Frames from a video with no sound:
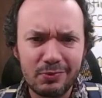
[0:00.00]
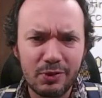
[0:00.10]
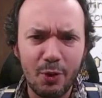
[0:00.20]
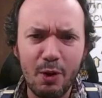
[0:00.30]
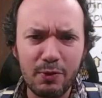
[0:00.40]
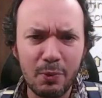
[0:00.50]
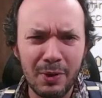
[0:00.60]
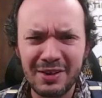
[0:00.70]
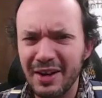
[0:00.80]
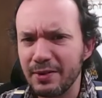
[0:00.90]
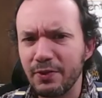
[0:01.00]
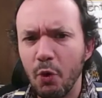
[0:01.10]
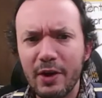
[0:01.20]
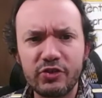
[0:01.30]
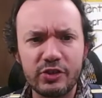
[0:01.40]
go over what kind of
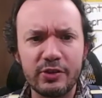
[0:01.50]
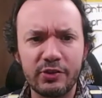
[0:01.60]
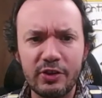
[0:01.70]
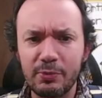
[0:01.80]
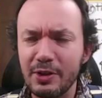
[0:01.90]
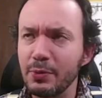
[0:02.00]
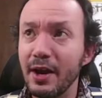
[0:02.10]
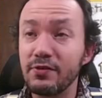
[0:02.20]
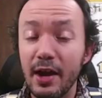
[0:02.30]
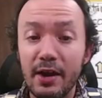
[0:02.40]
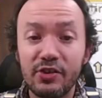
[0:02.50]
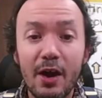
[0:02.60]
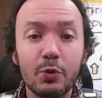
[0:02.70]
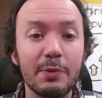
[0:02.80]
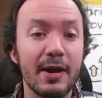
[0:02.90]
questions these mean we have to ask.
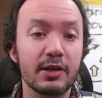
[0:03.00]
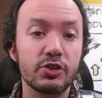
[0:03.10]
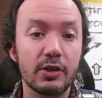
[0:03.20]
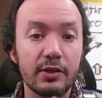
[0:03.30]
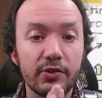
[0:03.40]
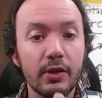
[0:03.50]
How do we manage these?